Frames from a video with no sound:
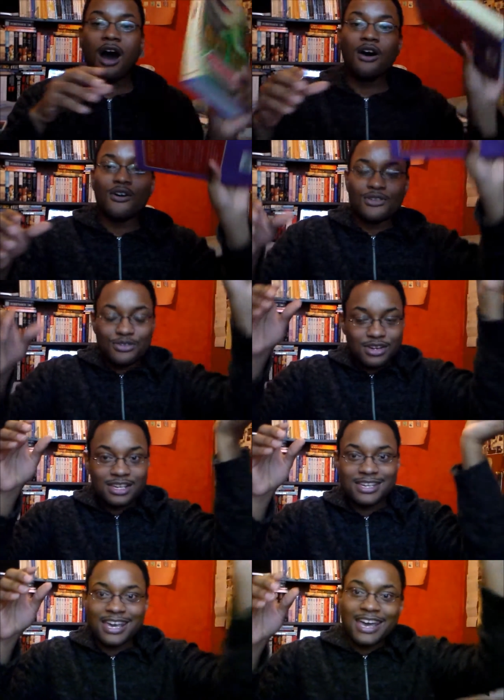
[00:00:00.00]
Oh,
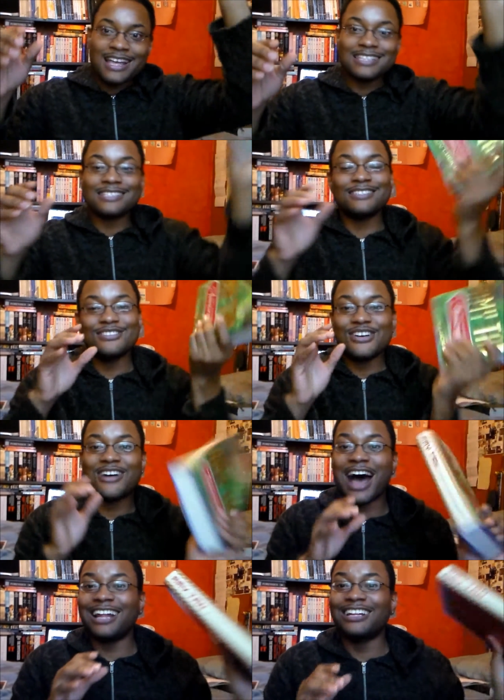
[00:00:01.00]
yes. You know,
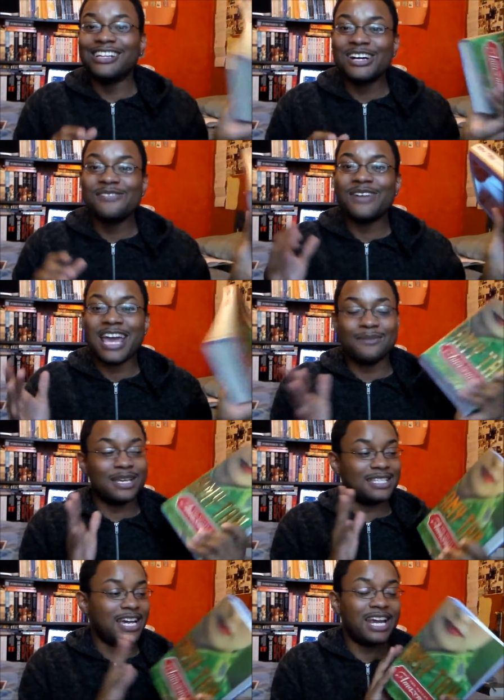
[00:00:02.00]
I love
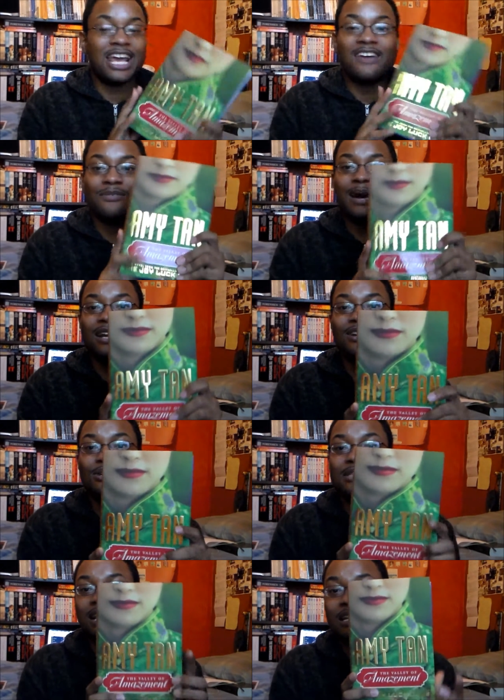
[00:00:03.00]
Amy Tan. Everybody
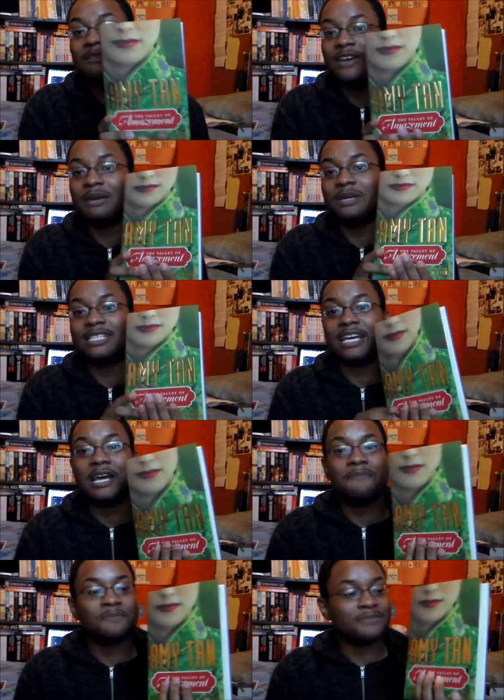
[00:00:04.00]
knows I love Amy
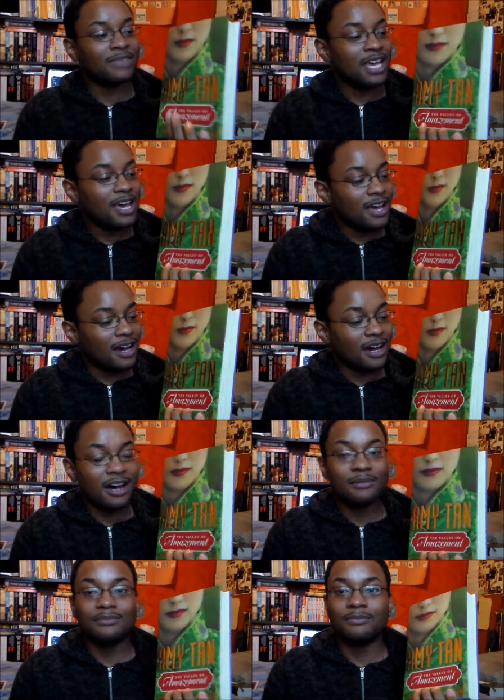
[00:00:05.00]
Tan.
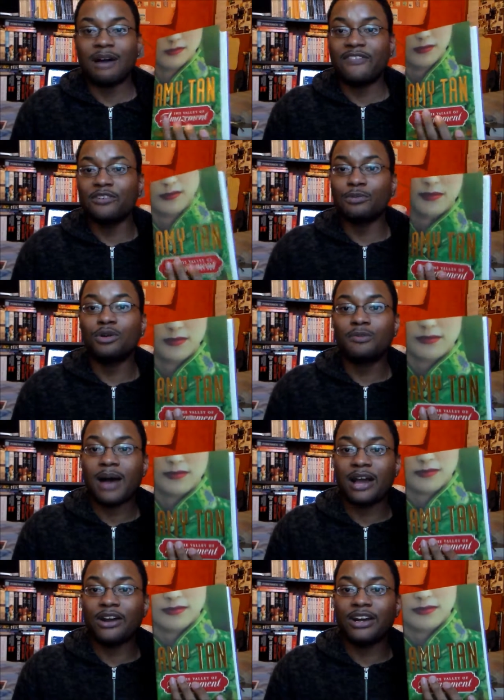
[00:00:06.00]
Um, my favorite book
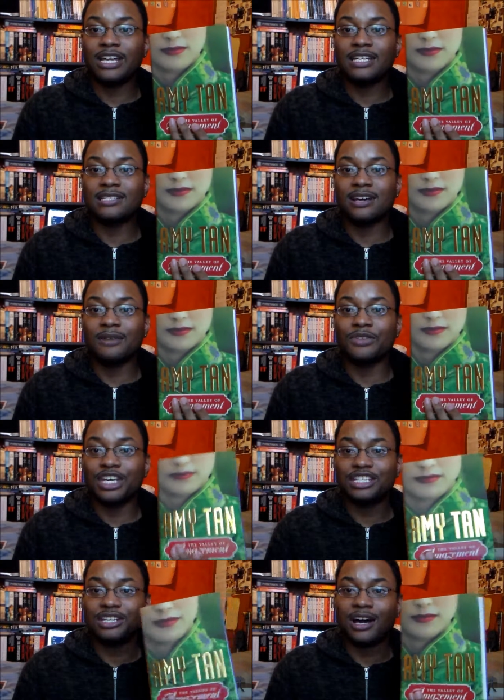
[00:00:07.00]
by her is um, The
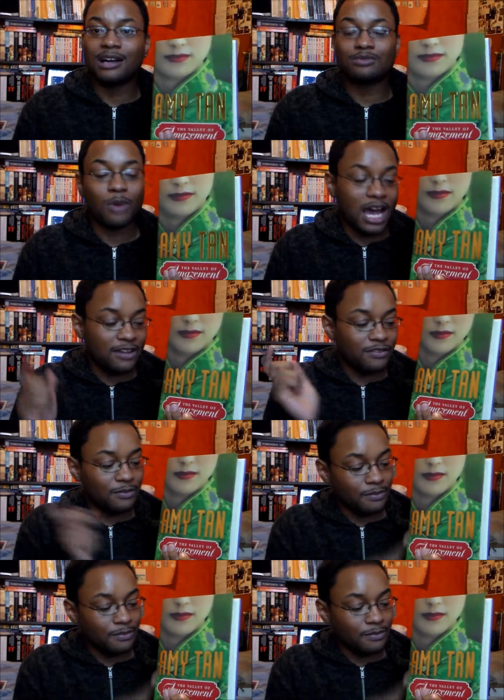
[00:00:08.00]
Kitchen God's Wife